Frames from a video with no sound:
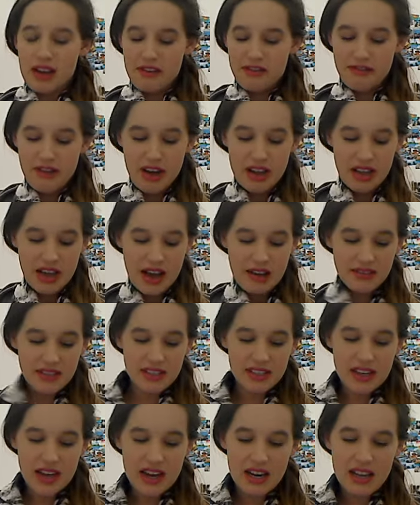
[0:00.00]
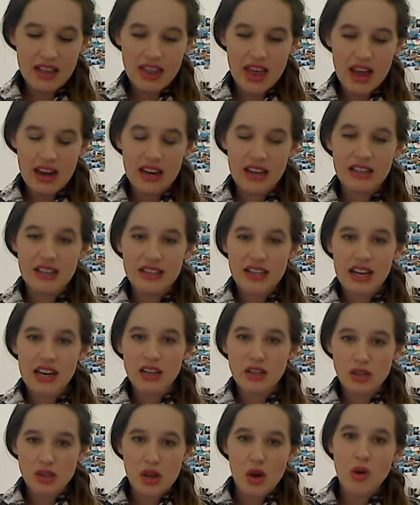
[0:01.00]
I've decided that it's
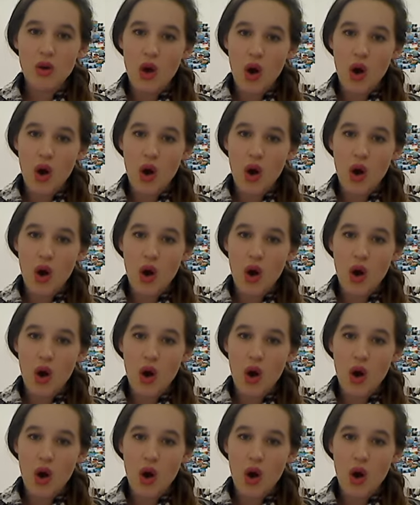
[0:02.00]
getting so